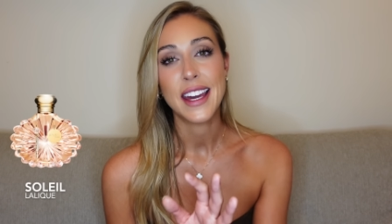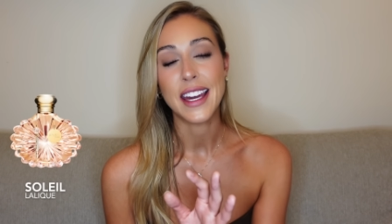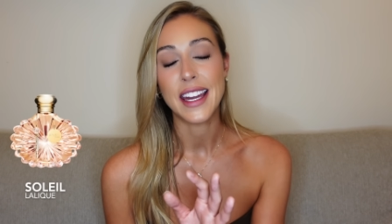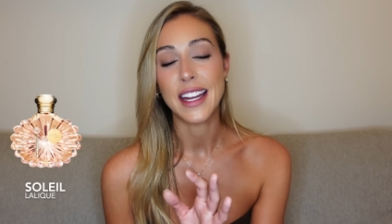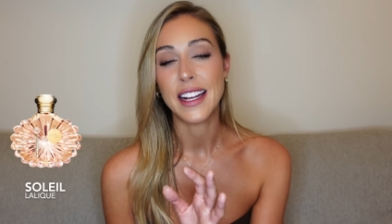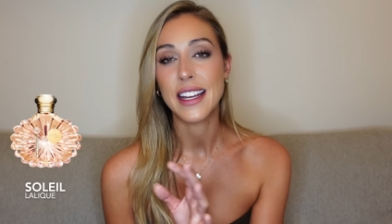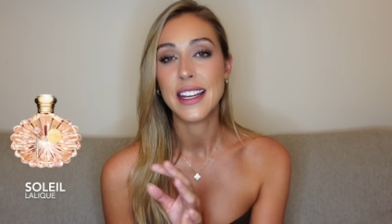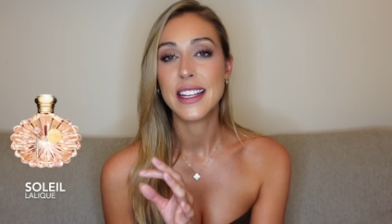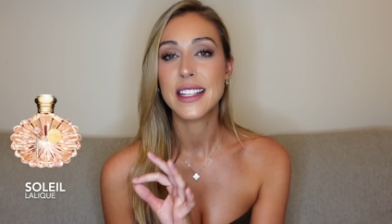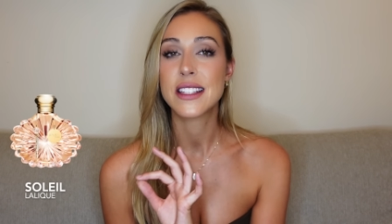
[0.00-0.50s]

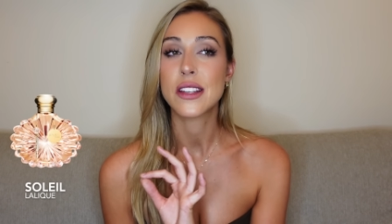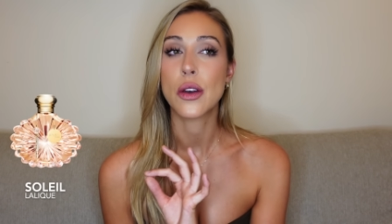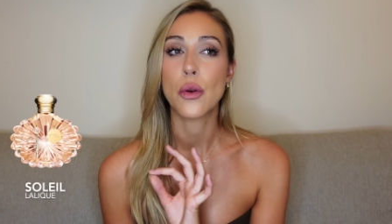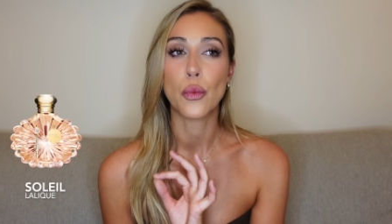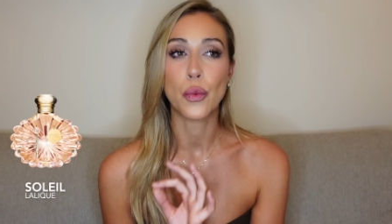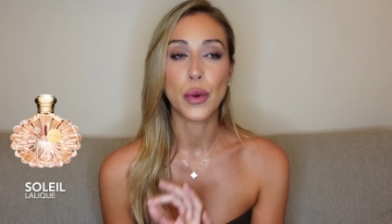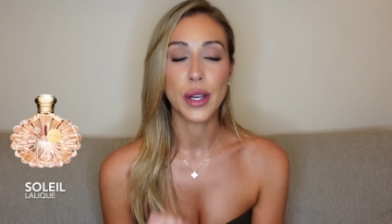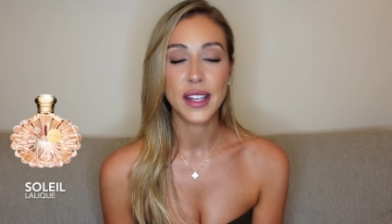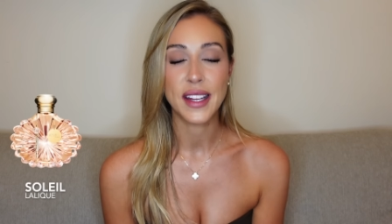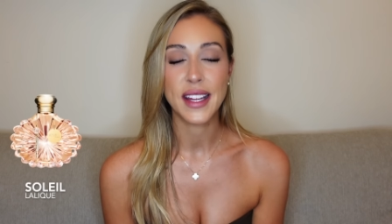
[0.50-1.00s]
It is
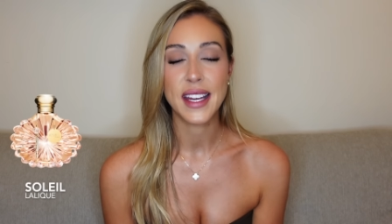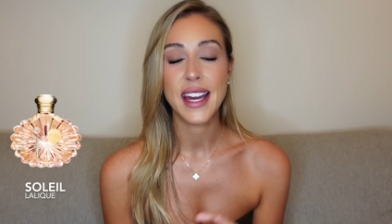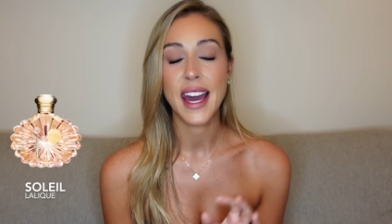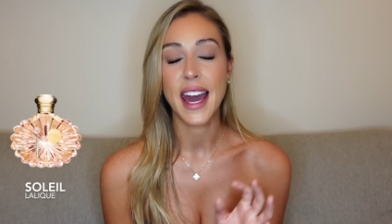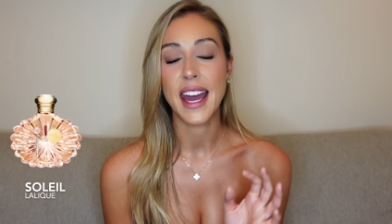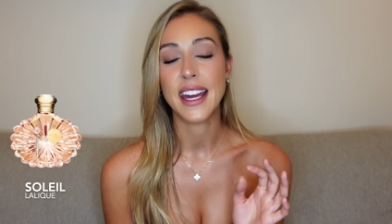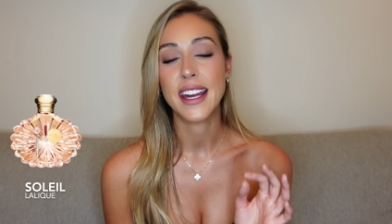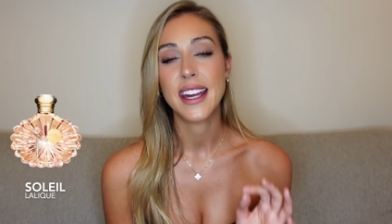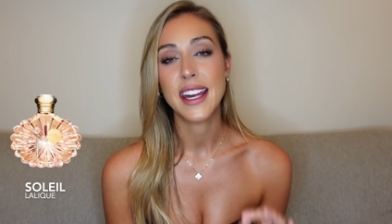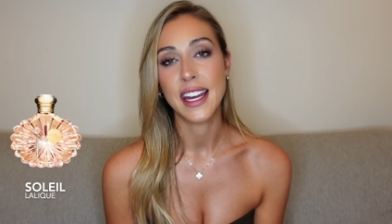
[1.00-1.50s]
really
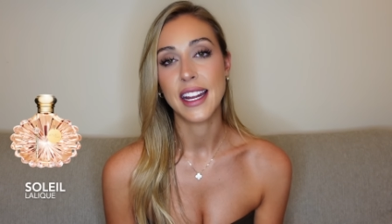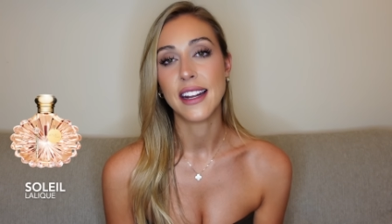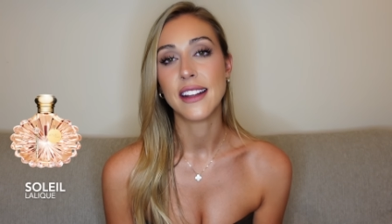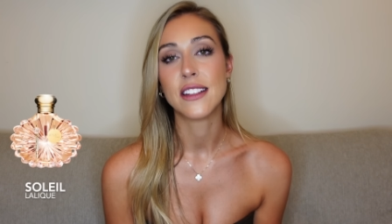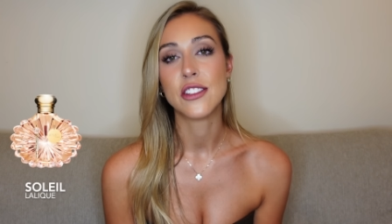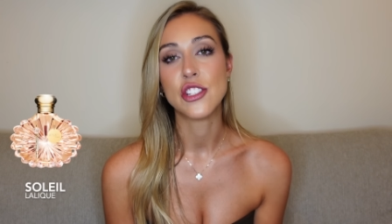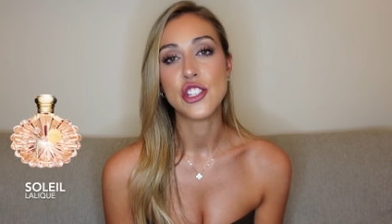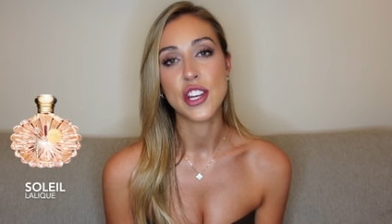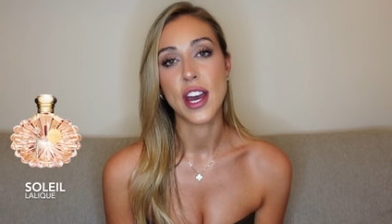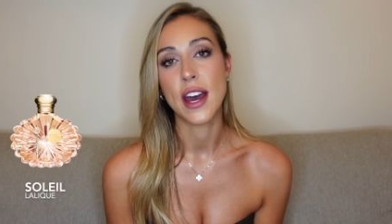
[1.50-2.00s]
a
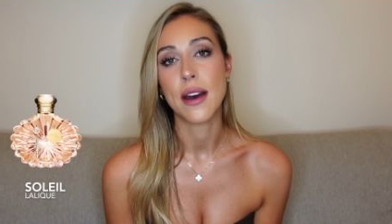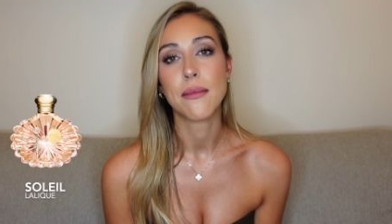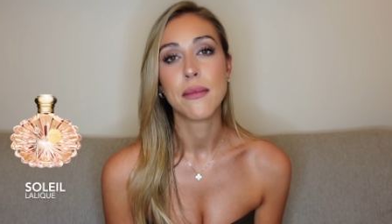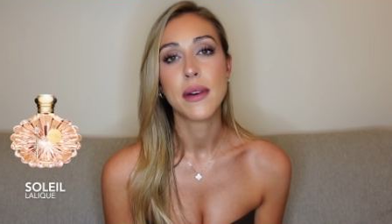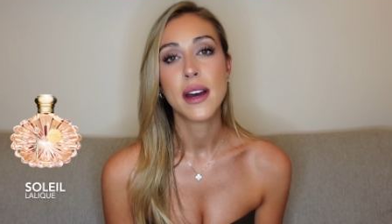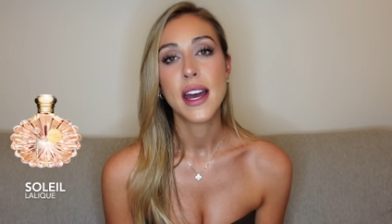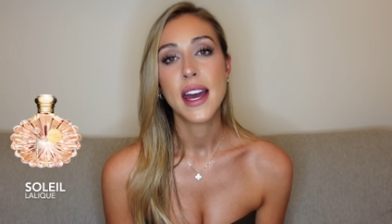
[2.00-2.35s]
hidden gem.